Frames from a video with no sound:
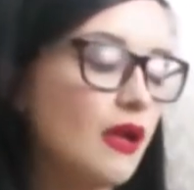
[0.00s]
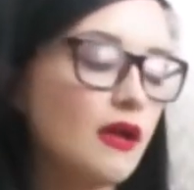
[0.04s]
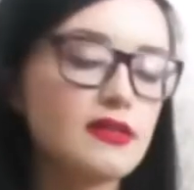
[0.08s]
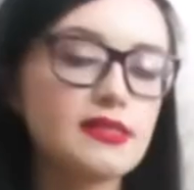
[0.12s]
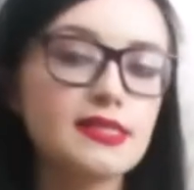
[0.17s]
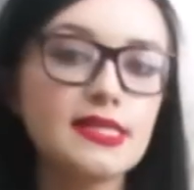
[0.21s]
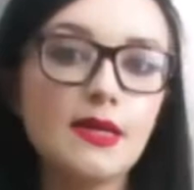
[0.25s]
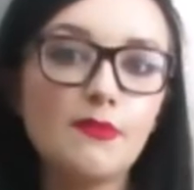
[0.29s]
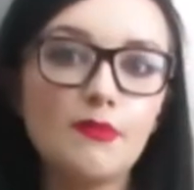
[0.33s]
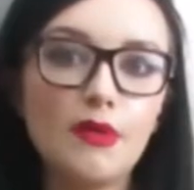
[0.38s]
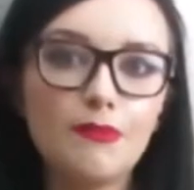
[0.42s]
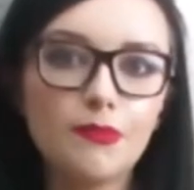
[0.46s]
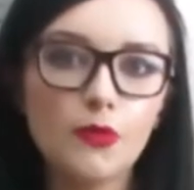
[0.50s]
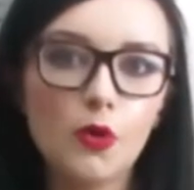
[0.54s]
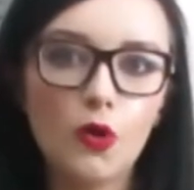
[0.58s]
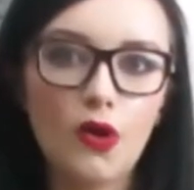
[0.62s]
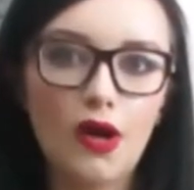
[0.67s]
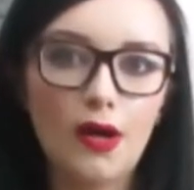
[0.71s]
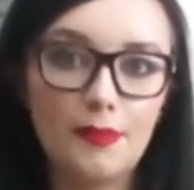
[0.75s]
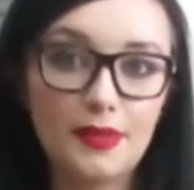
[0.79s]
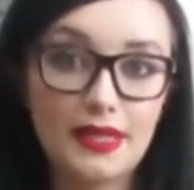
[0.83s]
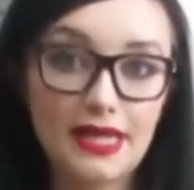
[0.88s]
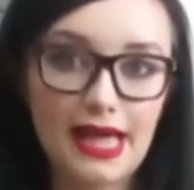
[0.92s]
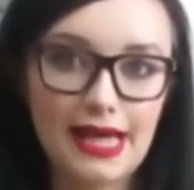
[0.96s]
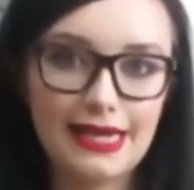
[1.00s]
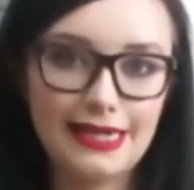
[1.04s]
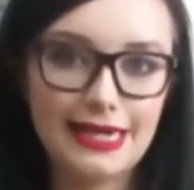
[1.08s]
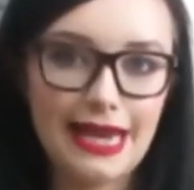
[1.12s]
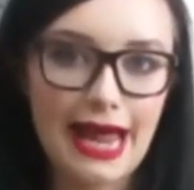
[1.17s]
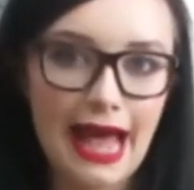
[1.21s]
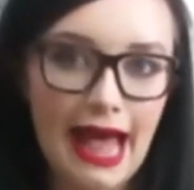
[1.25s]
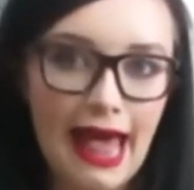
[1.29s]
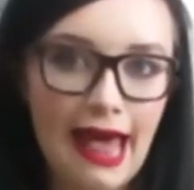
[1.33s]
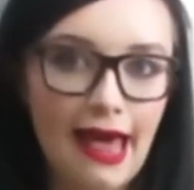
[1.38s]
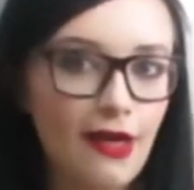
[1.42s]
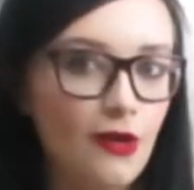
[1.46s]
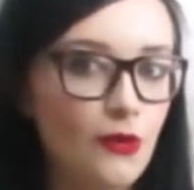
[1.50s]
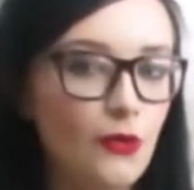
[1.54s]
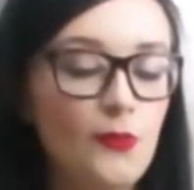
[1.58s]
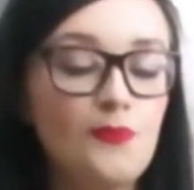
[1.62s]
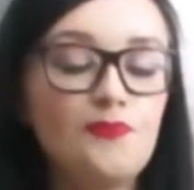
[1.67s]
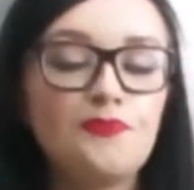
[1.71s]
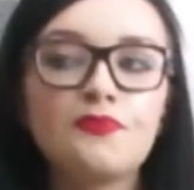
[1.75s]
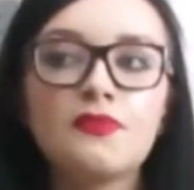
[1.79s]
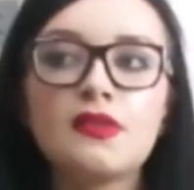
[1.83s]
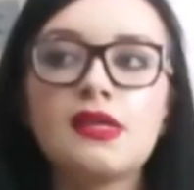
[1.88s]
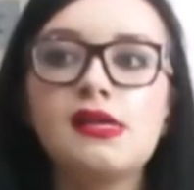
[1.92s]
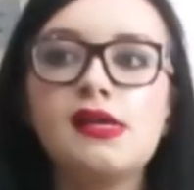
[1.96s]
set my blog up again now.
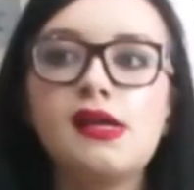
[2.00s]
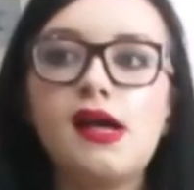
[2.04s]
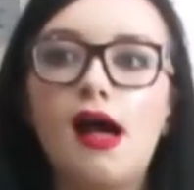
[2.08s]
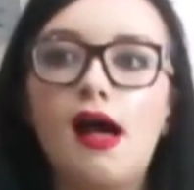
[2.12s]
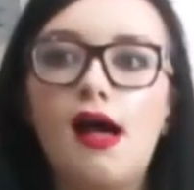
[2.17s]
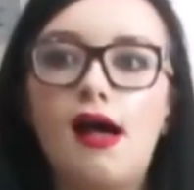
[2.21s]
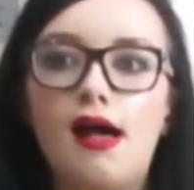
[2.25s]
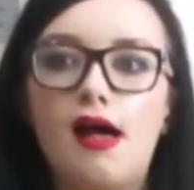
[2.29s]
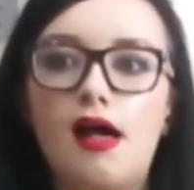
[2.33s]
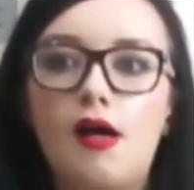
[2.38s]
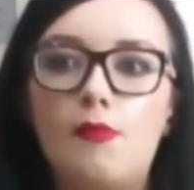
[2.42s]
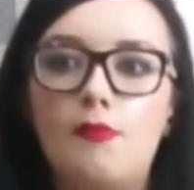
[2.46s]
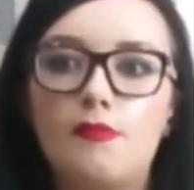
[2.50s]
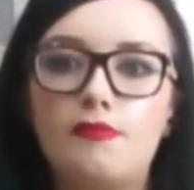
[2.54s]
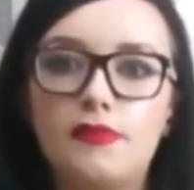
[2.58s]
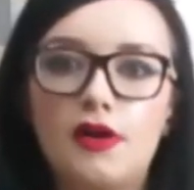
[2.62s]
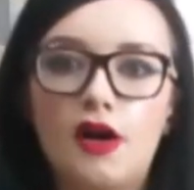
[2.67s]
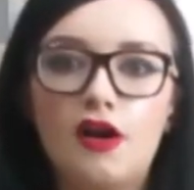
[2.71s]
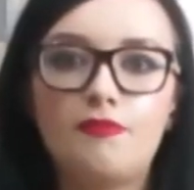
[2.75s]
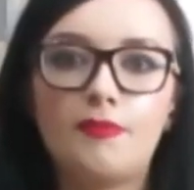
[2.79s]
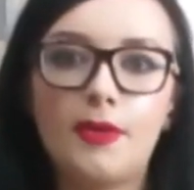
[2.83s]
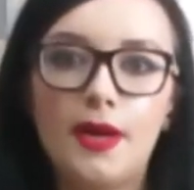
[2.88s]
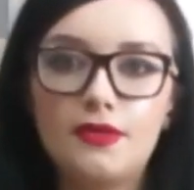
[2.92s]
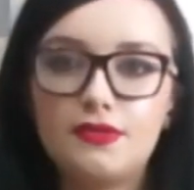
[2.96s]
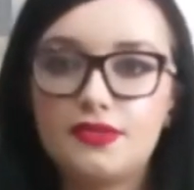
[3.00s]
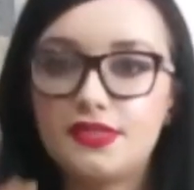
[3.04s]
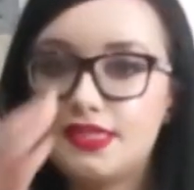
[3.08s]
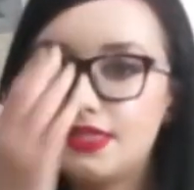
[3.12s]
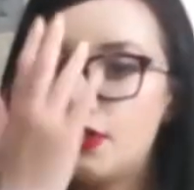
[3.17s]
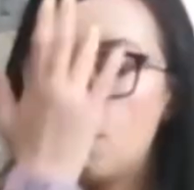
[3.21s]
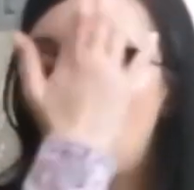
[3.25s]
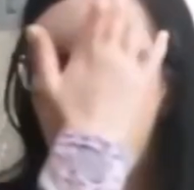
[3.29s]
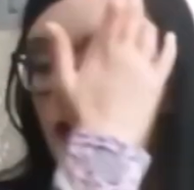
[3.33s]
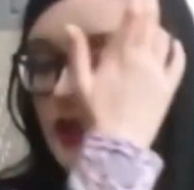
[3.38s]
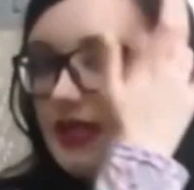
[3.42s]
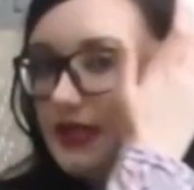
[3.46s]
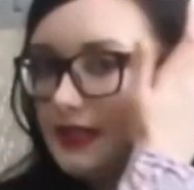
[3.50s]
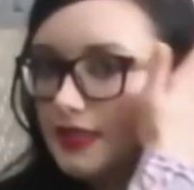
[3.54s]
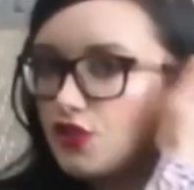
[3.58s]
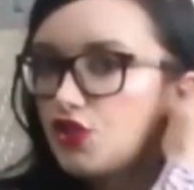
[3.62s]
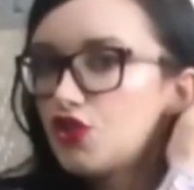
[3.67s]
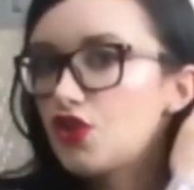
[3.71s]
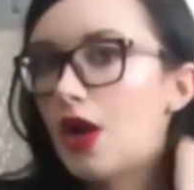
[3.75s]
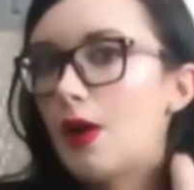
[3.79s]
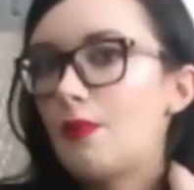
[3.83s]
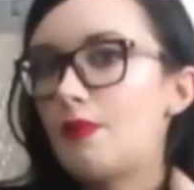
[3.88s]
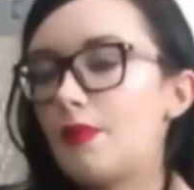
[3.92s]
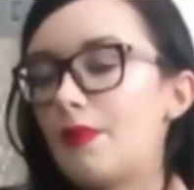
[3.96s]
I posted on my
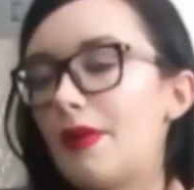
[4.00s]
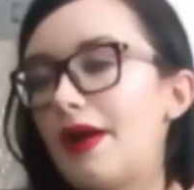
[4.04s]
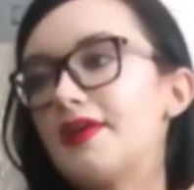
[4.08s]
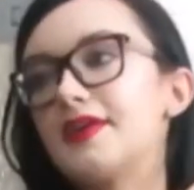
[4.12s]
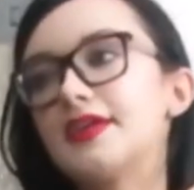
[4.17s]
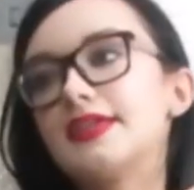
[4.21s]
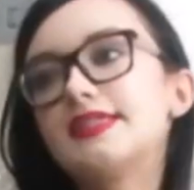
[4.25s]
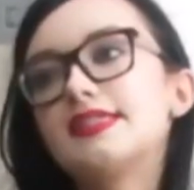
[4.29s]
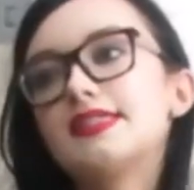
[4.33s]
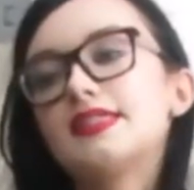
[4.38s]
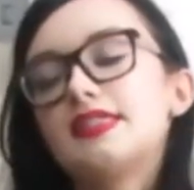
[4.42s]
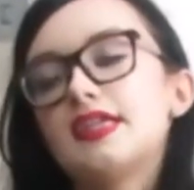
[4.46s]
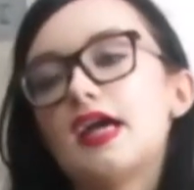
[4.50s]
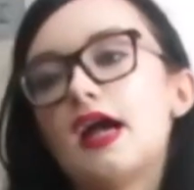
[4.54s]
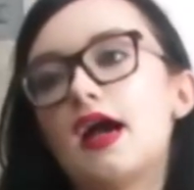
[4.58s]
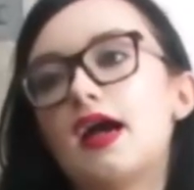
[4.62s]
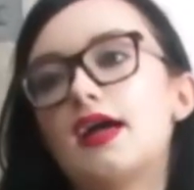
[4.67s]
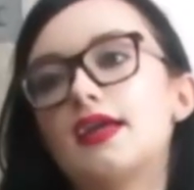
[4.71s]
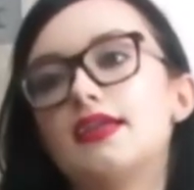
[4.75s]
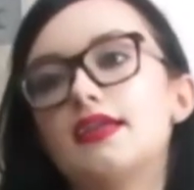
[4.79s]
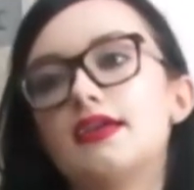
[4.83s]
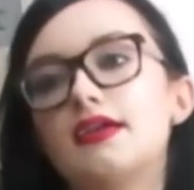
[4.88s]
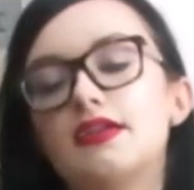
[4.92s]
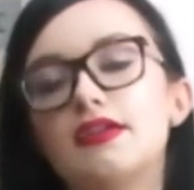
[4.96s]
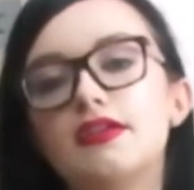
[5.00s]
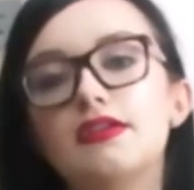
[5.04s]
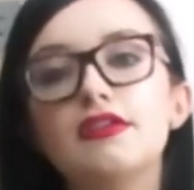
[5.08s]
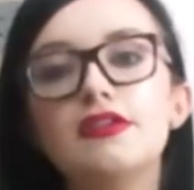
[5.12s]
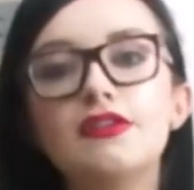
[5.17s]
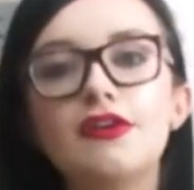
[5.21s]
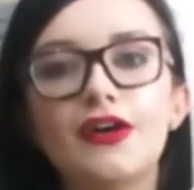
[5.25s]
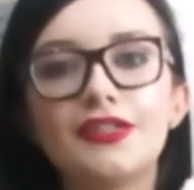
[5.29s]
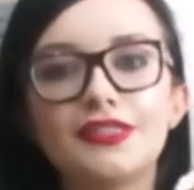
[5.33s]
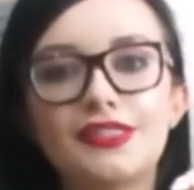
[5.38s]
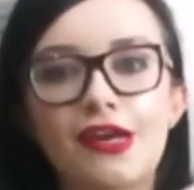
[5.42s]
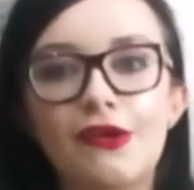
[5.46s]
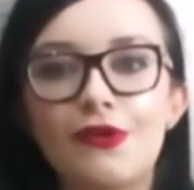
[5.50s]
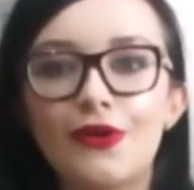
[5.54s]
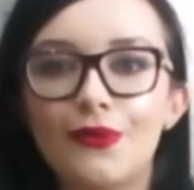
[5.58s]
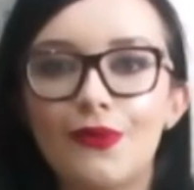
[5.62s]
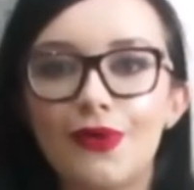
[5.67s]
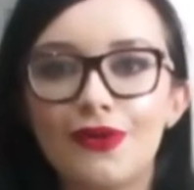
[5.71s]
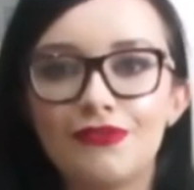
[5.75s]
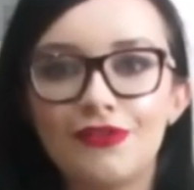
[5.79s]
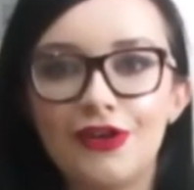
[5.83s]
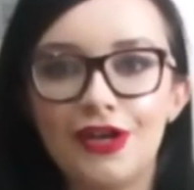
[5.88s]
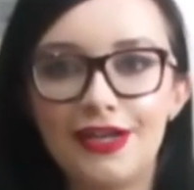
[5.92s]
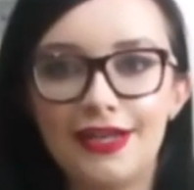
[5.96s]
Instagram about it today, and I don't know,
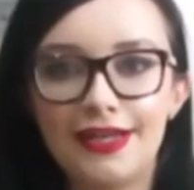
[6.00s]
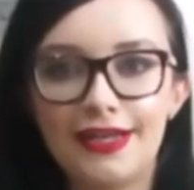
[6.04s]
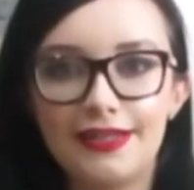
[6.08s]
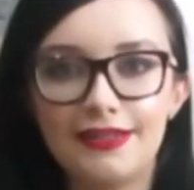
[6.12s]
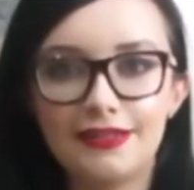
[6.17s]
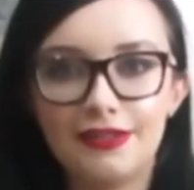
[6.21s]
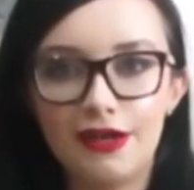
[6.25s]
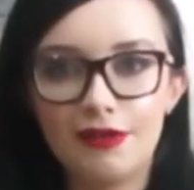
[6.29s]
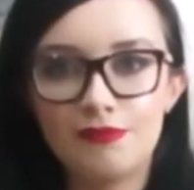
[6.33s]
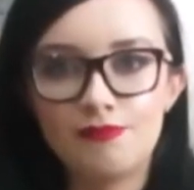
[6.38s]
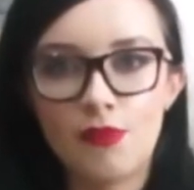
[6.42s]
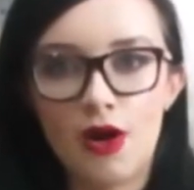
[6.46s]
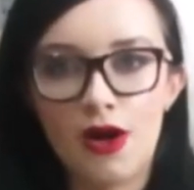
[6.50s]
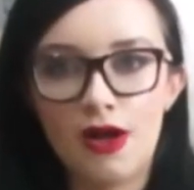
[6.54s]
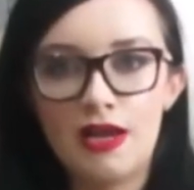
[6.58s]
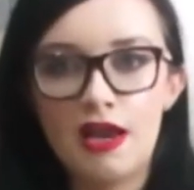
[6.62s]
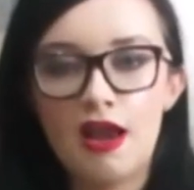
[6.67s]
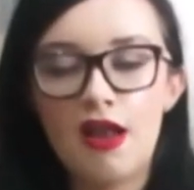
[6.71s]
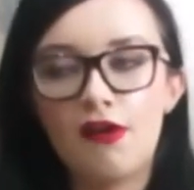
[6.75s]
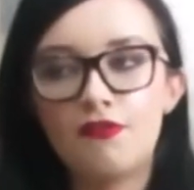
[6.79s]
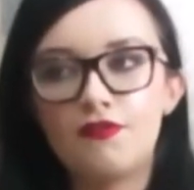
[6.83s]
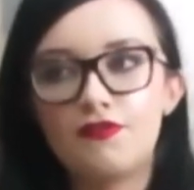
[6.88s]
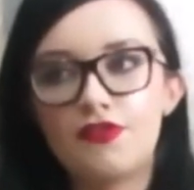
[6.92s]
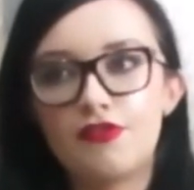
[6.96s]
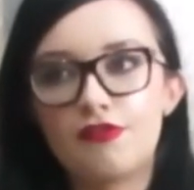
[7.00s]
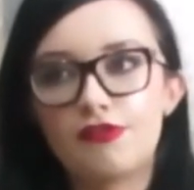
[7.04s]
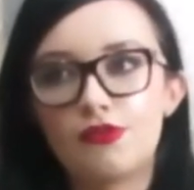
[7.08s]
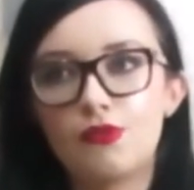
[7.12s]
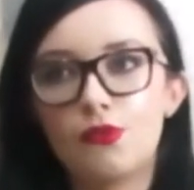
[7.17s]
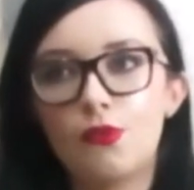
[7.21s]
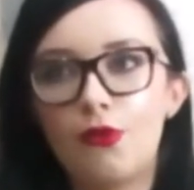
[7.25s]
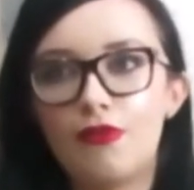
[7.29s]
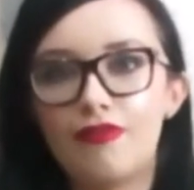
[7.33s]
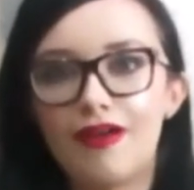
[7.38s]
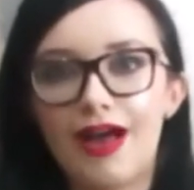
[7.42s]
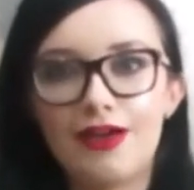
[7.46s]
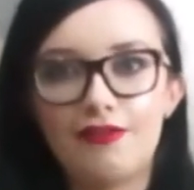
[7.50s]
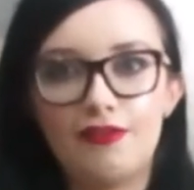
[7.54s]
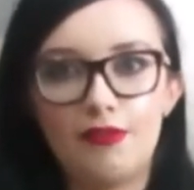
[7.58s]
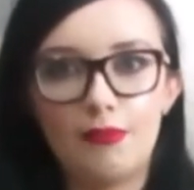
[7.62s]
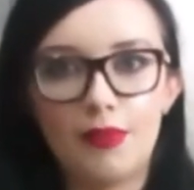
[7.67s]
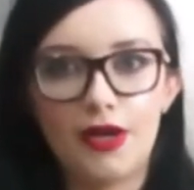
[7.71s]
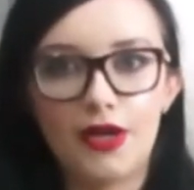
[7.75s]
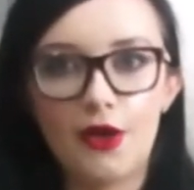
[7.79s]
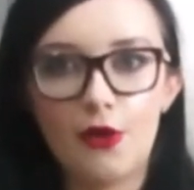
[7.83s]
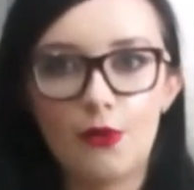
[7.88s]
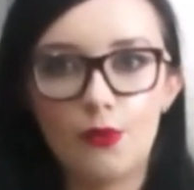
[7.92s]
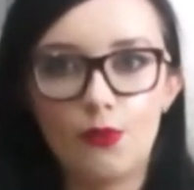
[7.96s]
I love the thought of having
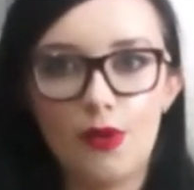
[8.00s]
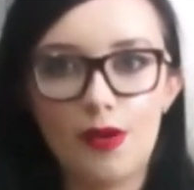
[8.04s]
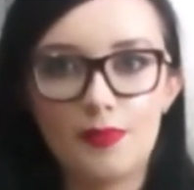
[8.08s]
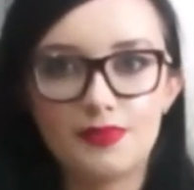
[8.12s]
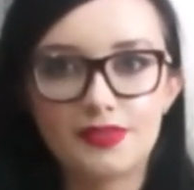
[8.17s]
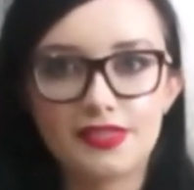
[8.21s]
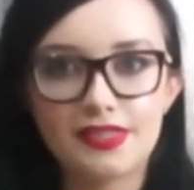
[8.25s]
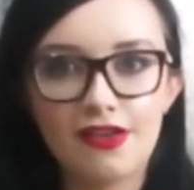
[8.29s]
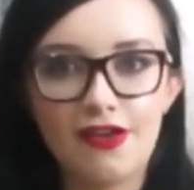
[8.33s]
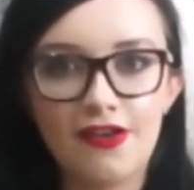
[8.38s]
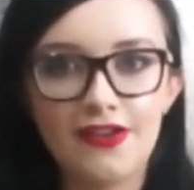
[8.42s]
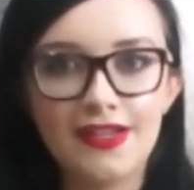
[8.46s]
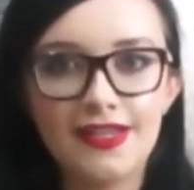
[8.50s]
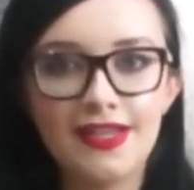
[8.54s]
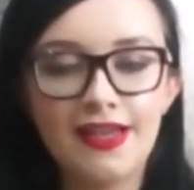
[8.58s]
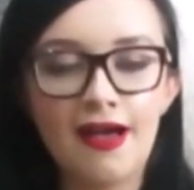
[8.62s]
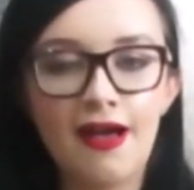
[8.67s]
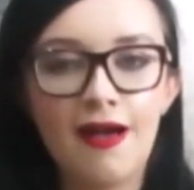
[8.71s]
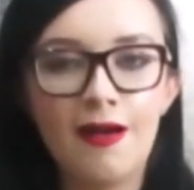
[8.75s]
my own website.